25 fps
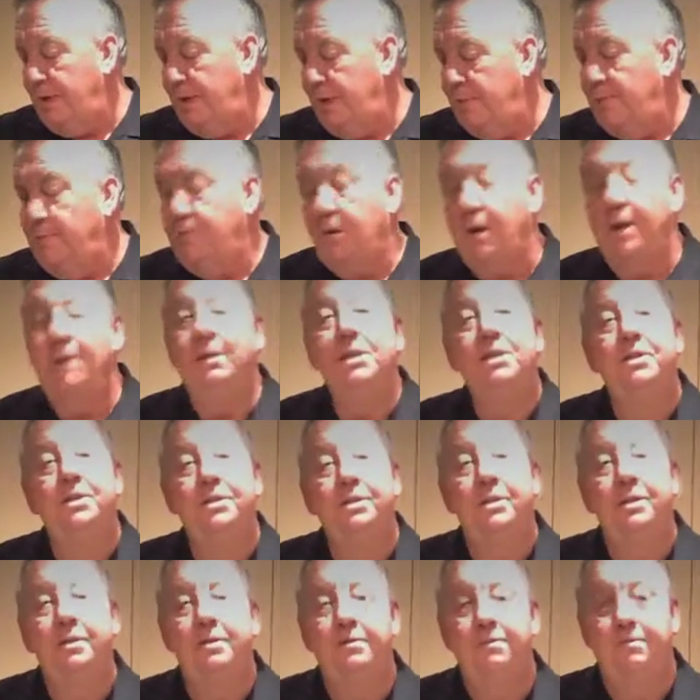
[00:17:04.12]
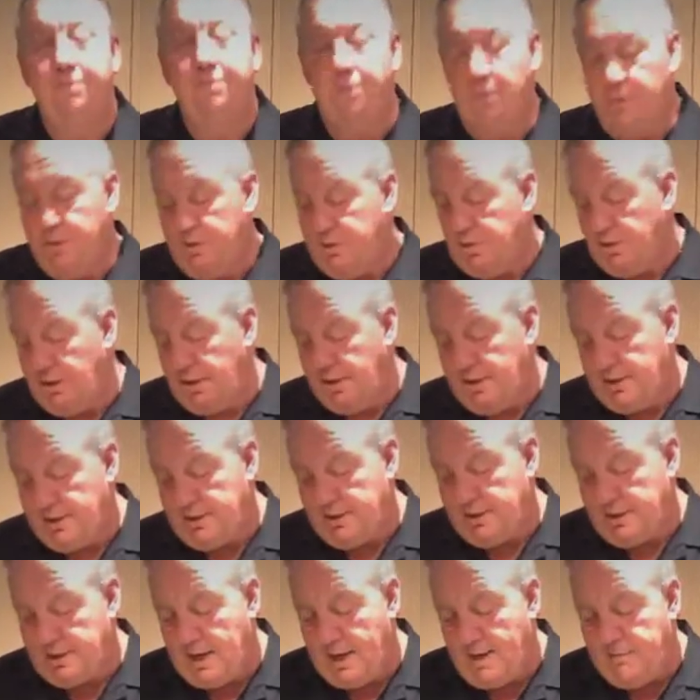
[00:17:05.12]
and friends, for joining us
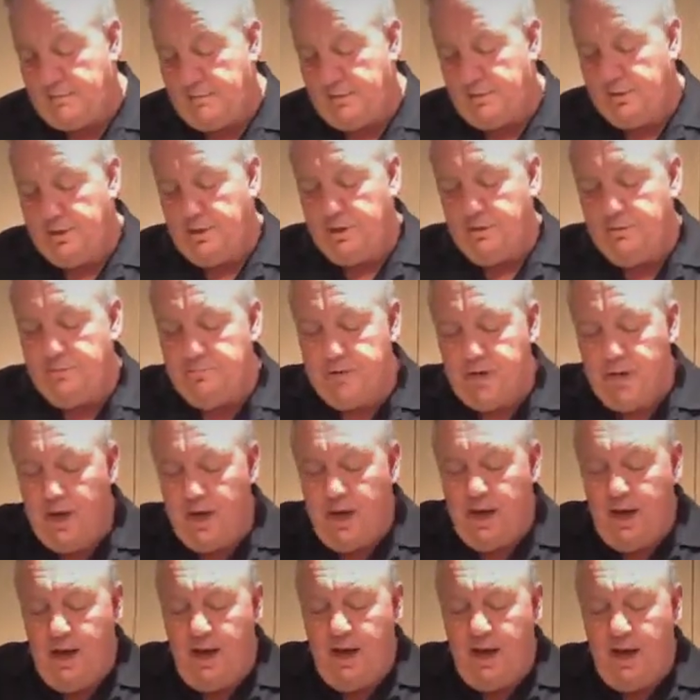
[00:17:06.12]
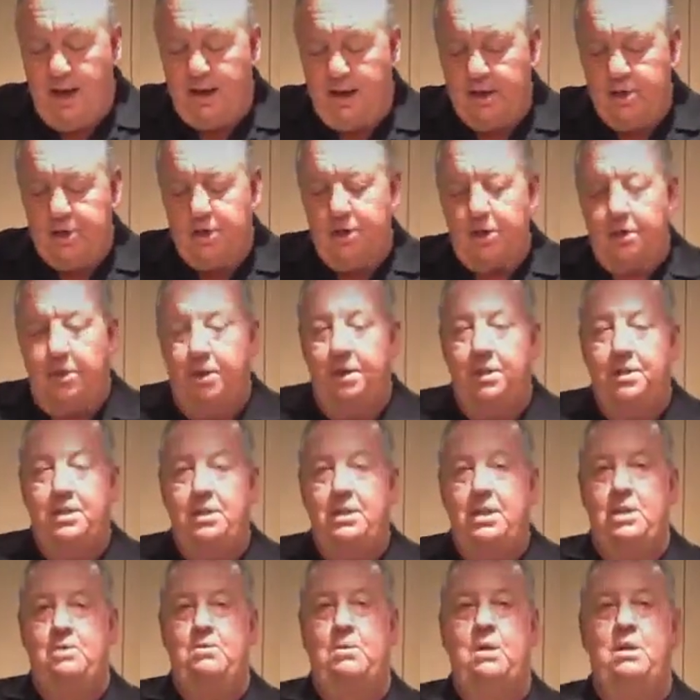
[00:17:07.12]
this afternoon and us sharing the
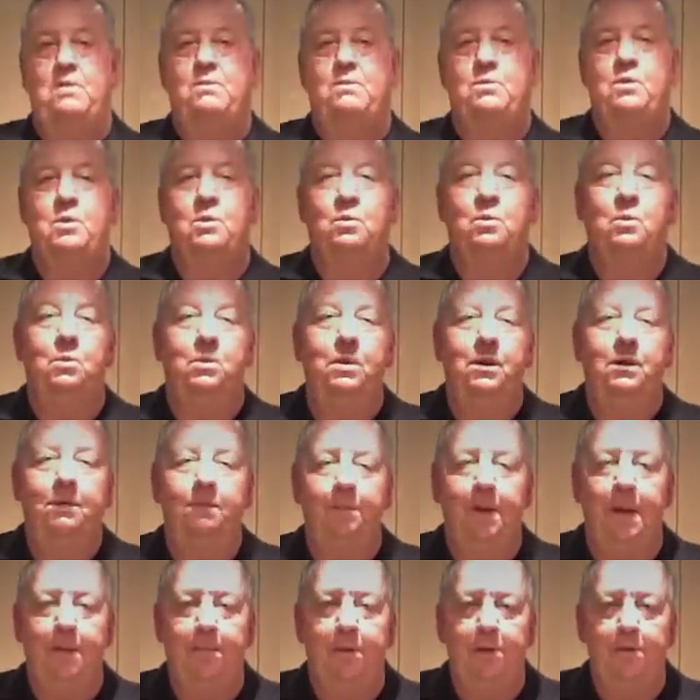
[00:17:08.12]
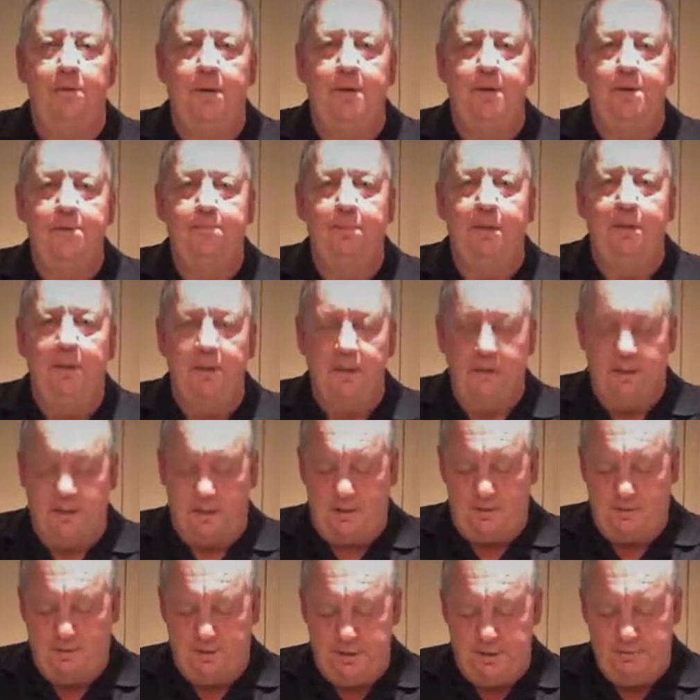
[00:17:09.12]
secret of our old family recipe, the
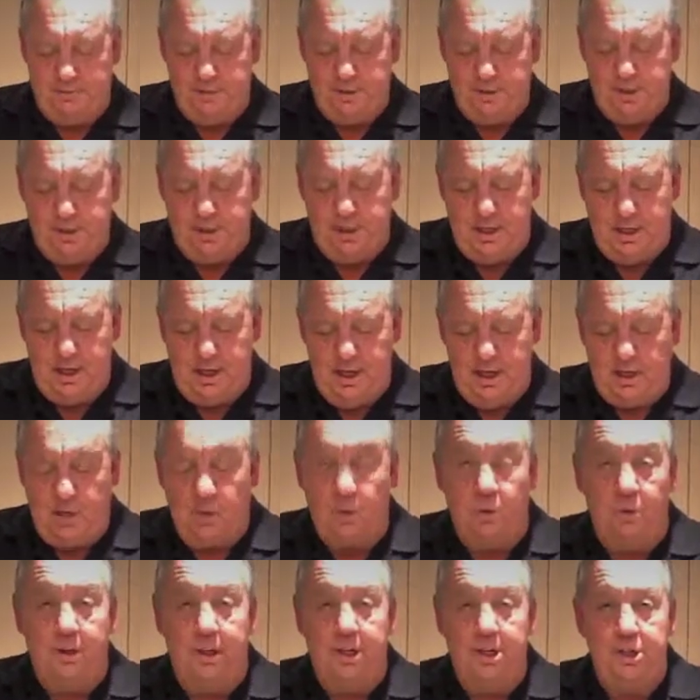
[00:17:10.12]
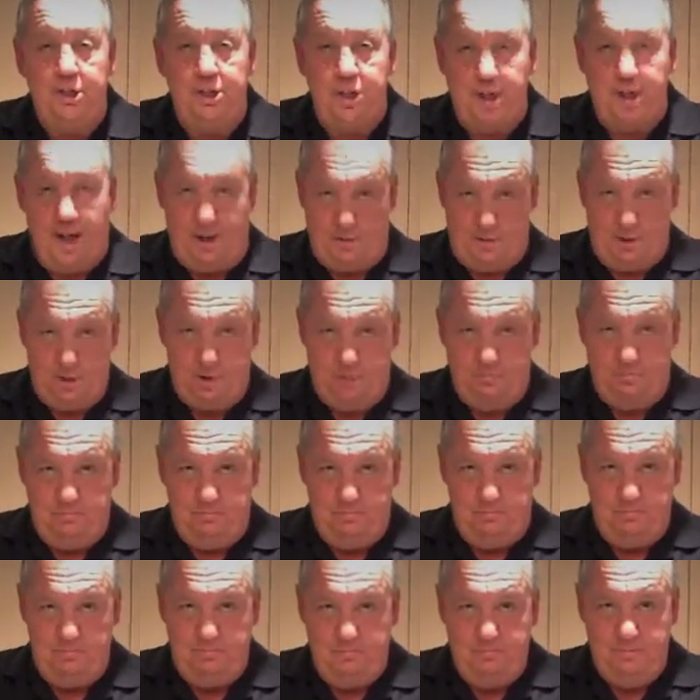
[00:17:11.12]
Christmas Glory Chowder.
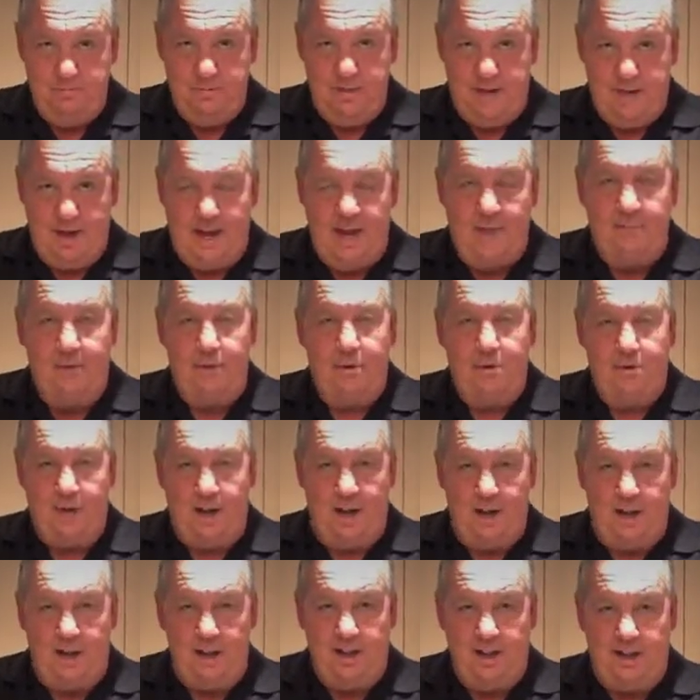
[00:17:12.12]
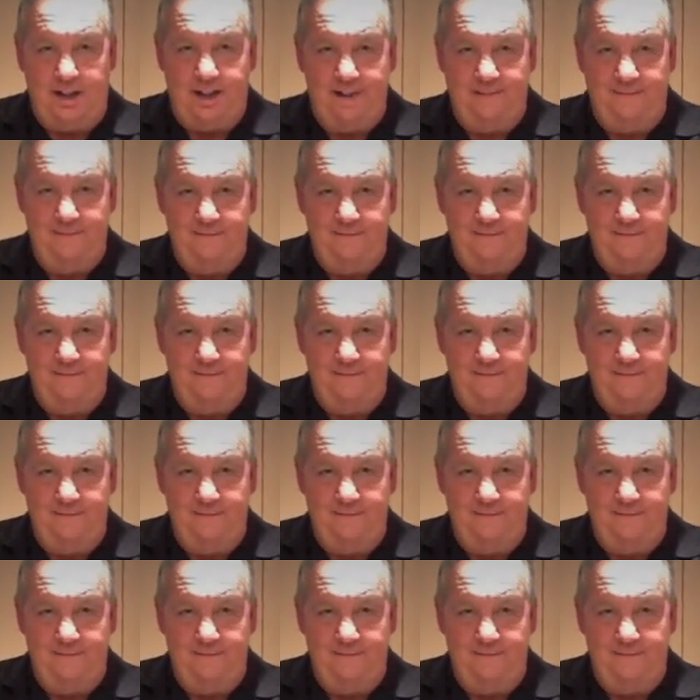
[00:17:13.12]
Have a great holiday.